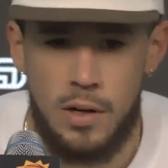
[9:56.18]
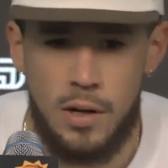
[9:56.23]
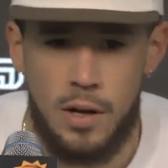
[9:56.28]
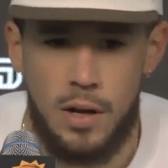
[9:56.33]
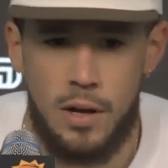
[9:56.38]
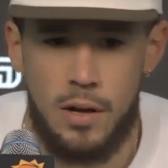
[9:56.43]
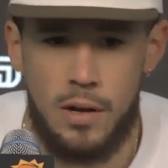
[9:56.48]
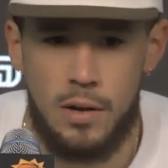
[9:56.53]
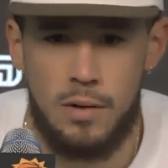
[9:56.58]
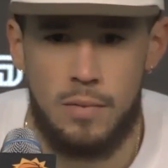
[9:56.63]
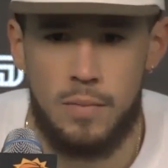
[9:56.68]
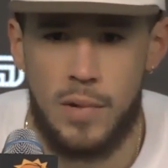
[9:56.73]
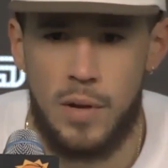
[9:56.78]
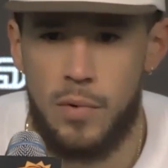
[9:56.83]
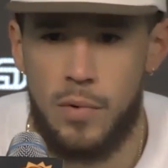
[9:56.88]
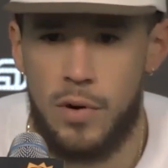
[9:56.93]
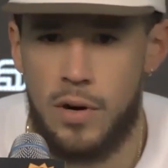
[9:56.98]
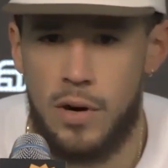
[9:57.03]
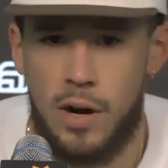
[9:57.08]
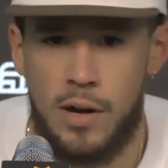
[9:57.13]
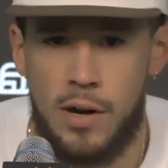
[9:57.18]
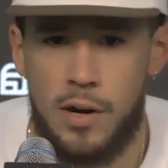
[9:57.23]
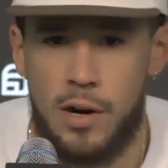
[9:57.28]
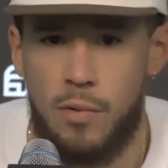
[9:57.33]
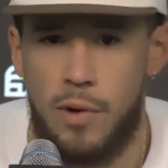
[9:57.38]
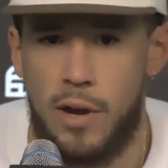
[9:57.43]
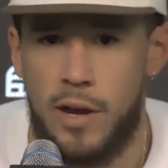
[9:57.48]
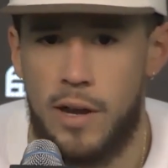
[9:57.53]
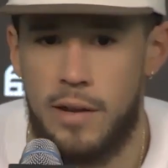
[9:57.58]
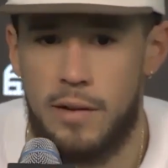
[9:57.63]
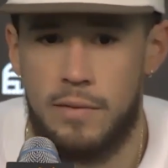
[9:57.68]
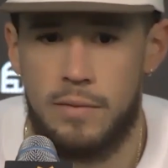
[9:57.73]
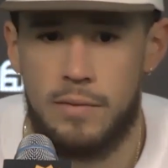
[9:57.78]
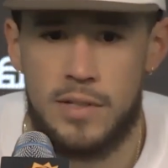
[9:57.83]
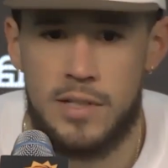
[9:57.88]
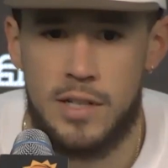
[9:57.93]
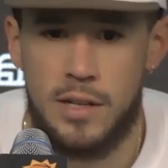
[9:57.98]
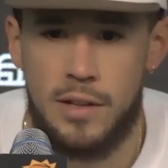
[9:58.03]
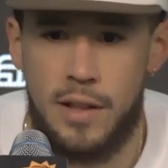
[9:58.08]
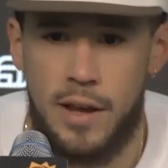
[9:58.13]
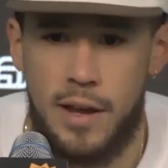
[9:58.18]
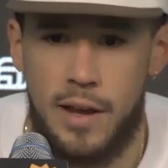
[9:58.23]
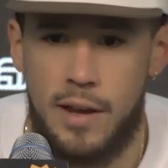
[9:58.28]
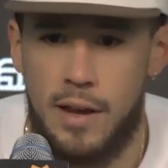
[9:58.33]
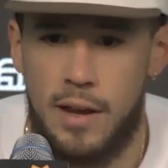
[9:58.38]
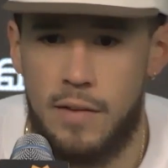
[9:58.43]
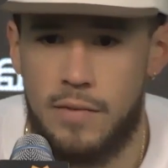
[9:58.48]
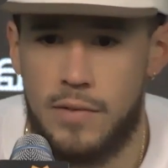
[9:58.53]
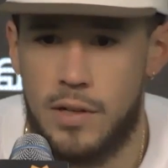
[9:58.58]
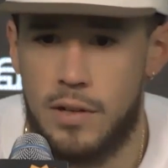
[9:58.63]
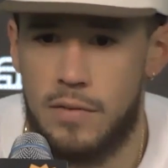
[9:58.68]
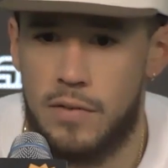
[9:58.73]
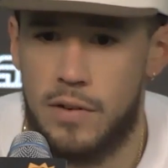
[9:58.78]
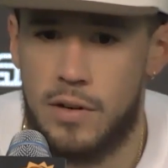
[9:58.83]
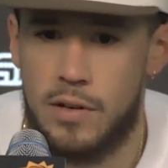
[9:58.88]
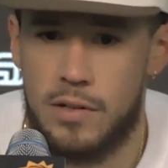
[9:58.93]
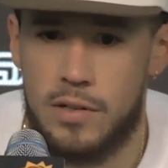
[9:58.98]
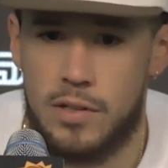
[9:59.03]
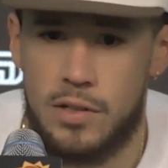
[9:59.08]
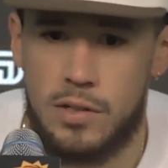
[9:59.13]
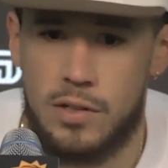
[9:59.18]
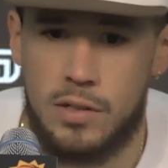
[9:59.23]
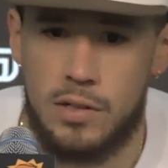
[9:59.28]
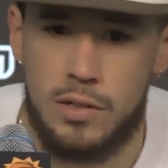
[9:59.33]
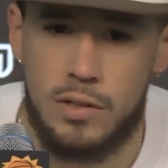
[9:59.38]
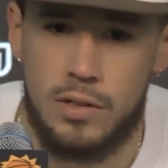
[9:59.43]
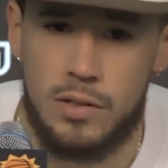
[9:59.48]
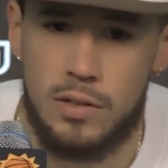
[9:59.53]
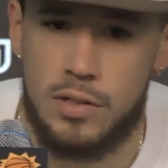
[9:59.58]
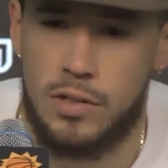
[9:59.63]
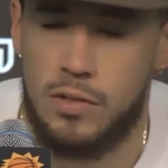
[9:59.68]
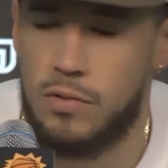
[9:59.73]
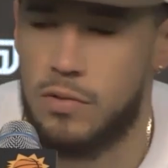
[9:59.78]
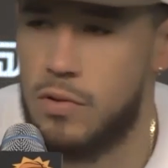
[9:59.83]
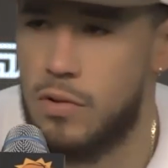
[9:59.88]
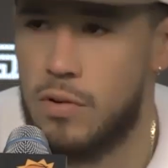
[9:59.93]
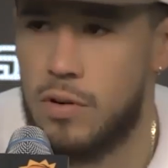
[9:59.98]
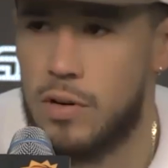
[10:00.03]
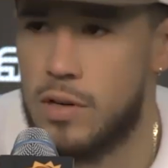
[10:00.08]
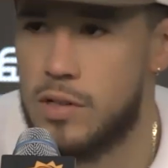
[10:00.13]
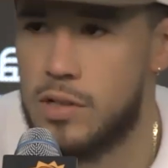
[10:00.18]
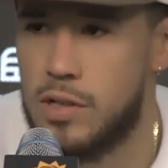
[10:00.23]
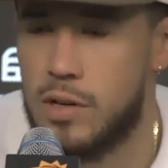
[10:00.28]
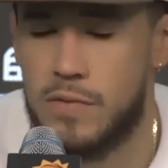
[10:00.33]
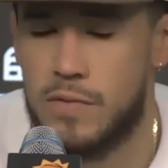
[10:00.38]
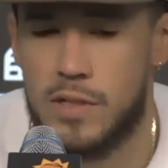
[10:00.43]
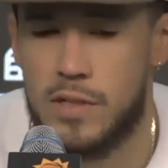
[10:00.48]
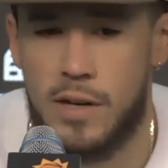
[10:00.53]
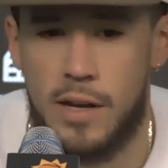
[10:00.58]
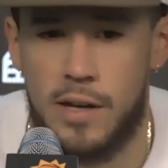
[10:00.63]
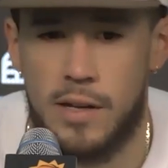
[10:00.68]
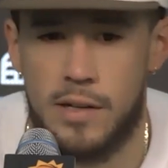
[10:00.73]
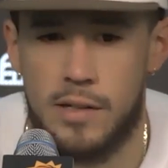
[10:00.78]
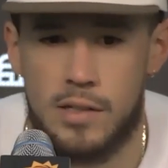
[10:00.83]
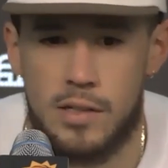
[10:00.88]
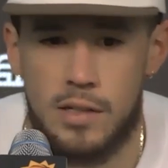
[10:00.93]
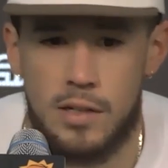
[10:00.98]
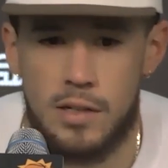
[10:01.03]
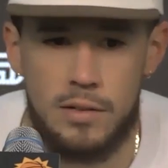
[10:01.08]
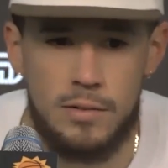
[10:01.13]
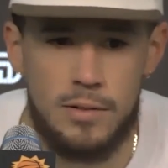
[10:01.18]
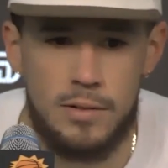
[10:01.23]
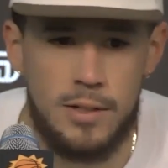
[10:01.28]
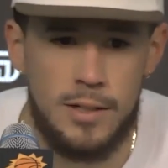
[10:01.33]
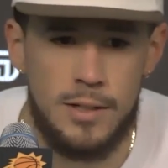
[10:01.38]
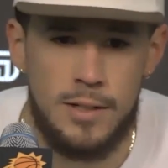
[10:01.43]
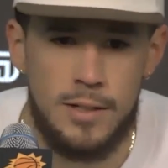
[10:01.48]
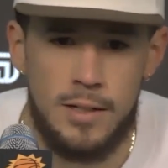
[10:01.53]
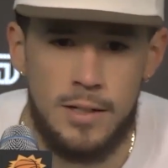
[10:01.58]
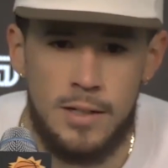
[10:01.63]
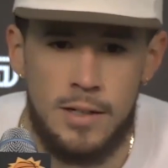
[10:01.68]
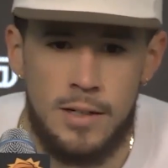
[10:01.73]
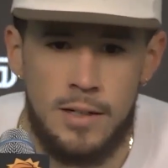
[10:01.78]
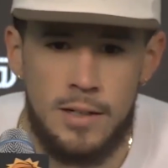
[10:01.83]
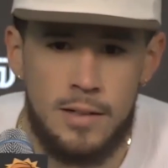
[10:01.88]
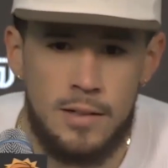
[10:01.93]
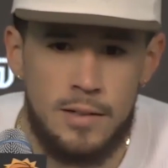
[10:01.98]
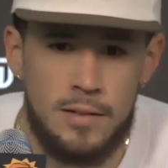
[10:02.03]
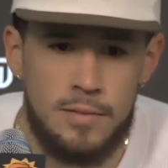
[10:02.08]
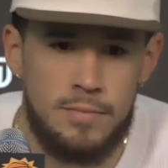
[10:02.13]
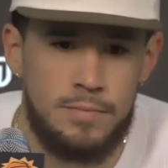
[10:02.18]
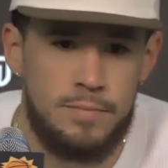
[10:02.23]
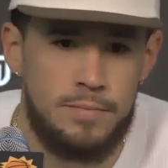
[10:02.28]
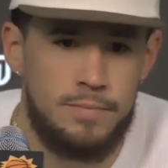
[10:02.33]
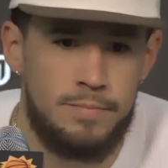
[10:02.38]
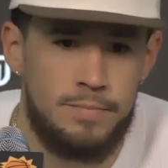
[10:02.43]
and we were on our way to that after the first two quarters of tonight. So, you